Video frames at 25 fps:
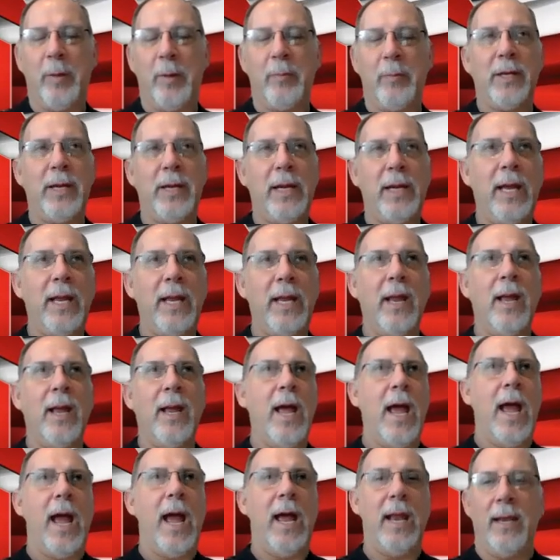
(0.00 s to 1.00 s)
people to hit,
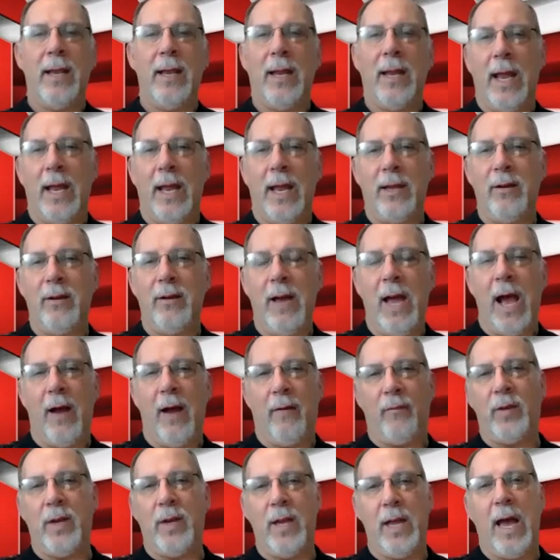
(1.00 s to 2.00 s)
and you
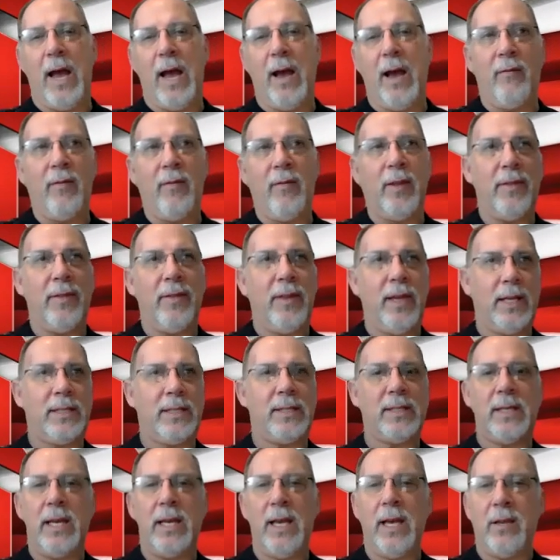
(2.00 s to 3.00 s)
have to have a thick
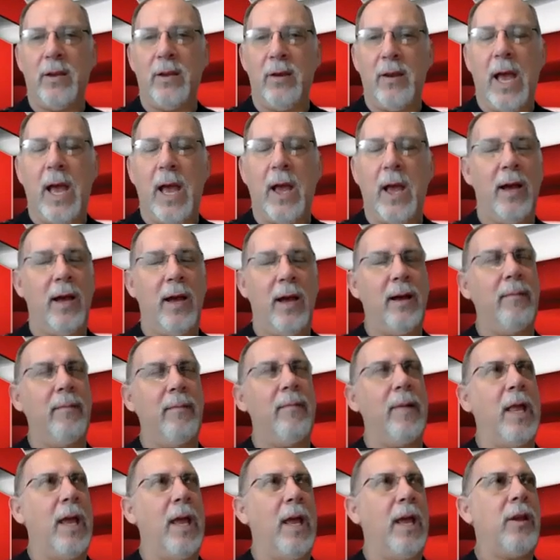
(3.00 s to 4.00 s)
skin.
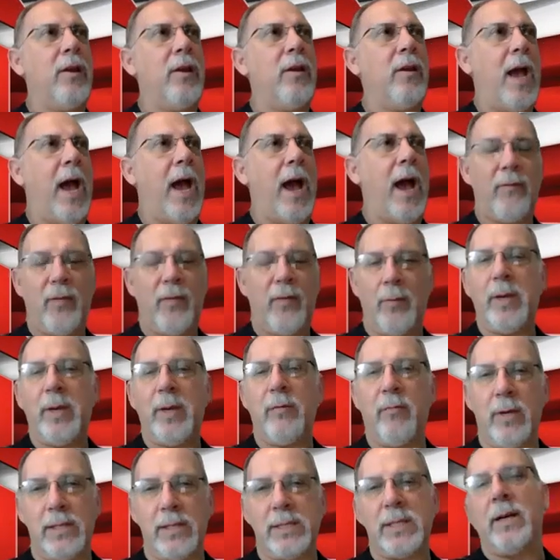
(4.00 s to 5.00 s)
You have to be
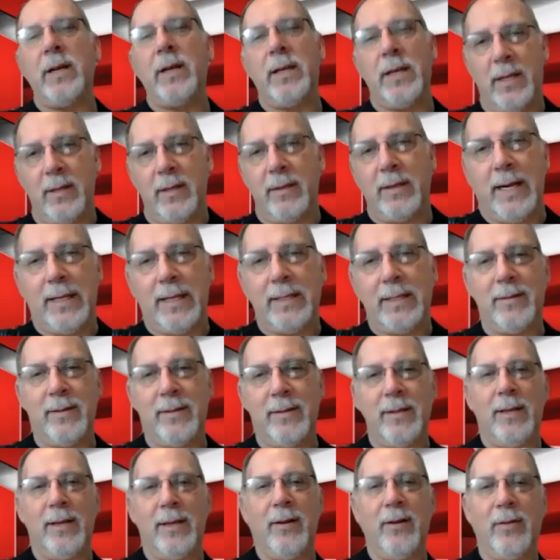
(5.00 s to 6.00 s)
resilient. That
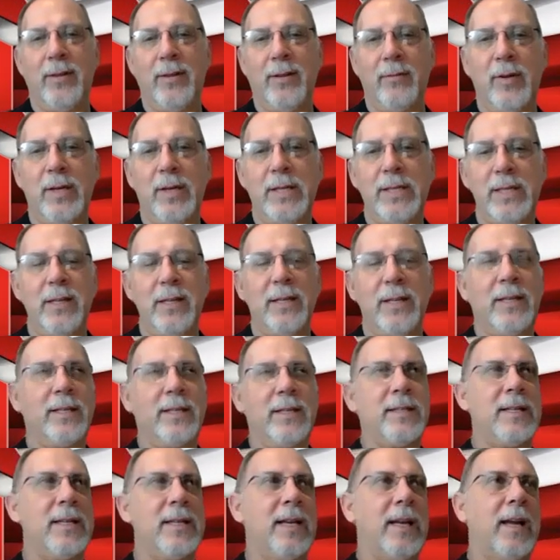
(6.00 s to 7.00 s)
the
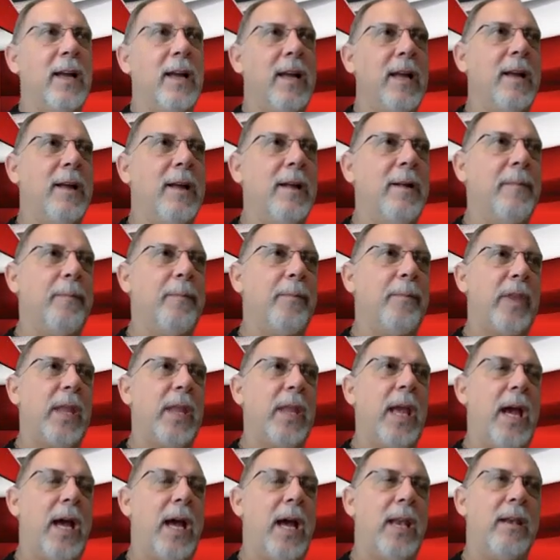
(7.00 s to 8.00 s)
resilience thing.
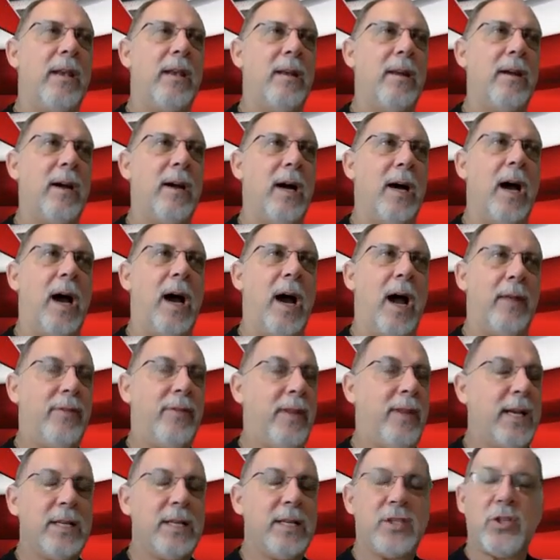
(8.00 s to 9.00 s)
And I
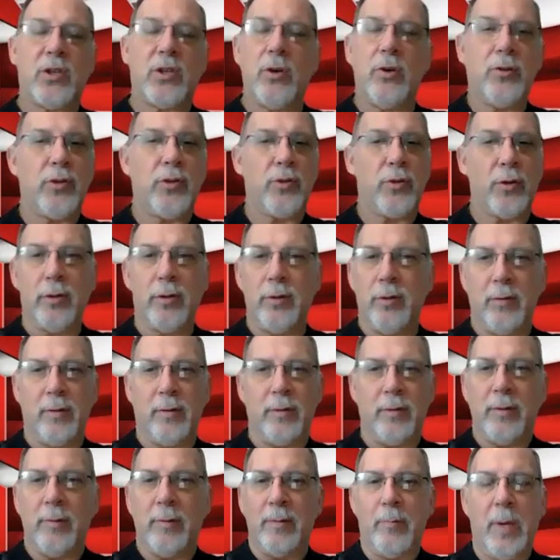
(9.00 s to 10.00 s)
think it's so
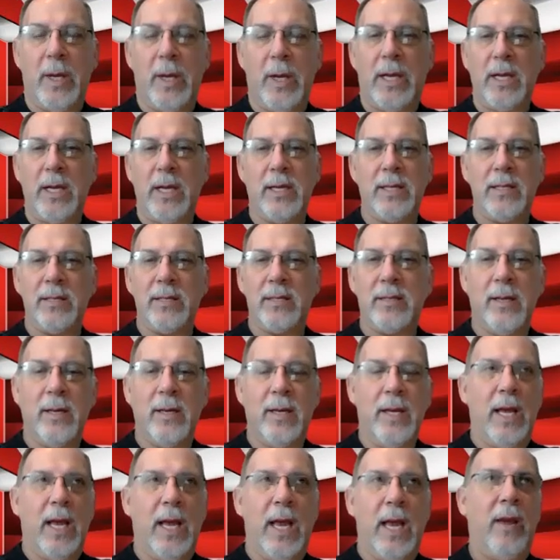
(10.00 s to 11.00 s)
true because
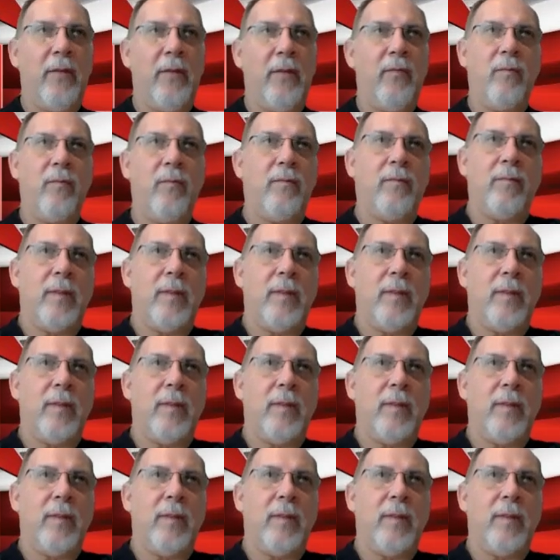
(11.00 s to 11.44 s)
if